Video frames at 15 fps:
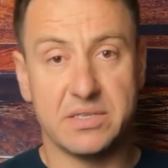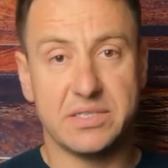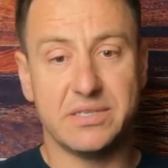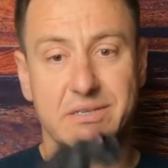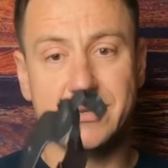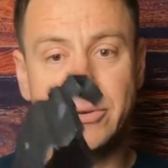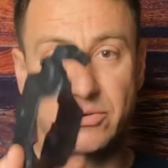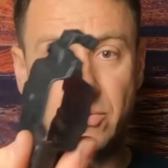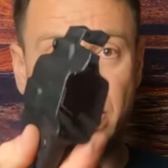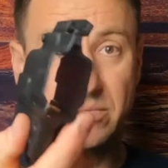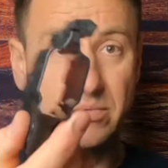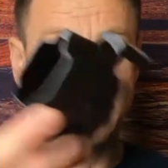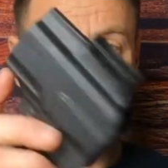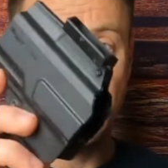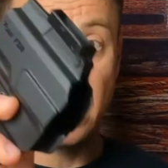to
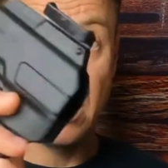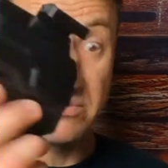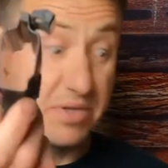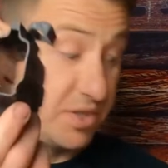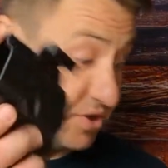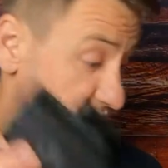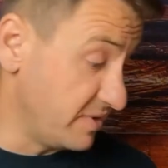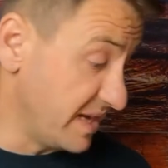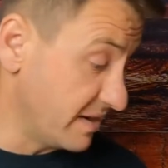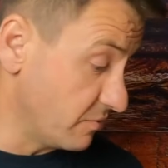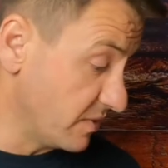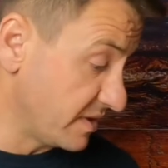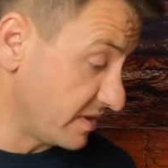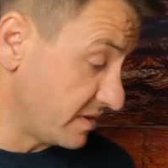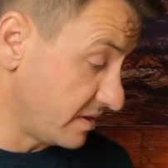the garbage you get
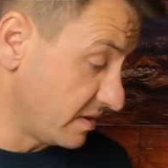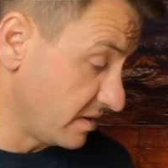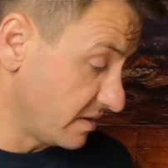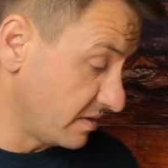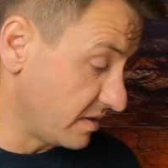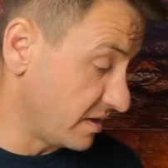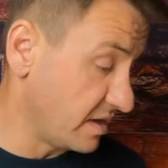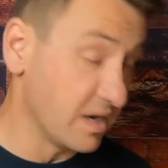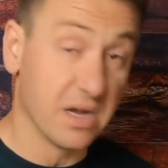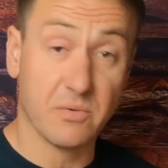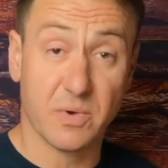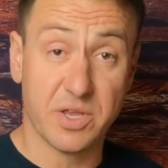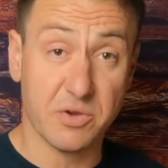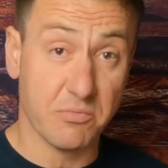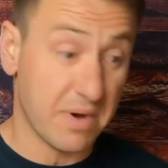with the gun
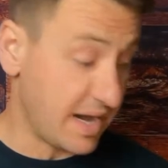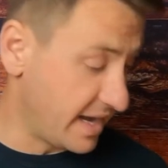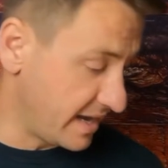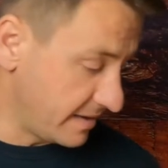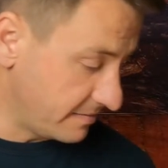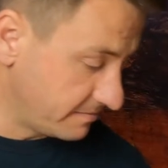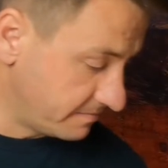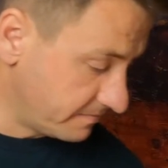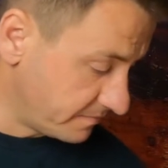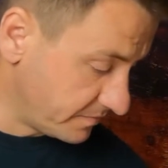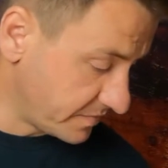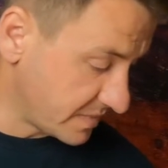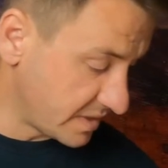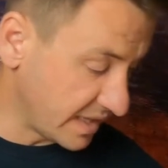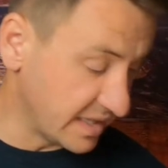when you buy it,
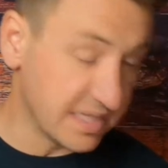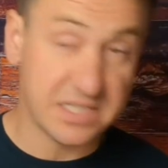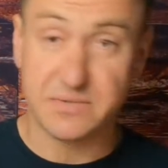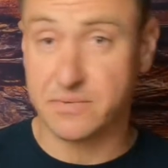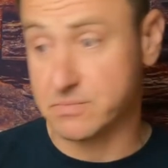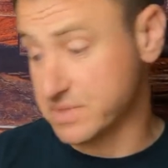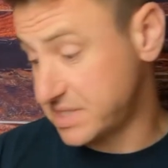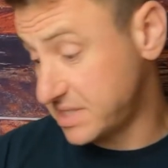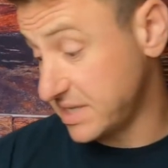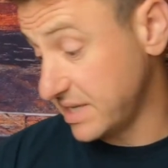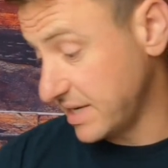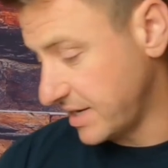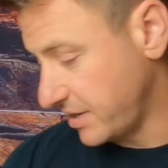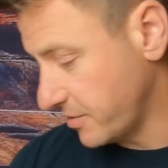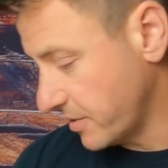at least from SIG
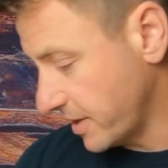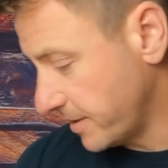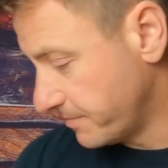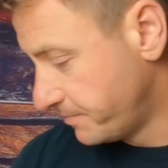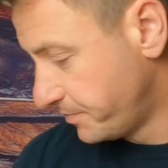anyway.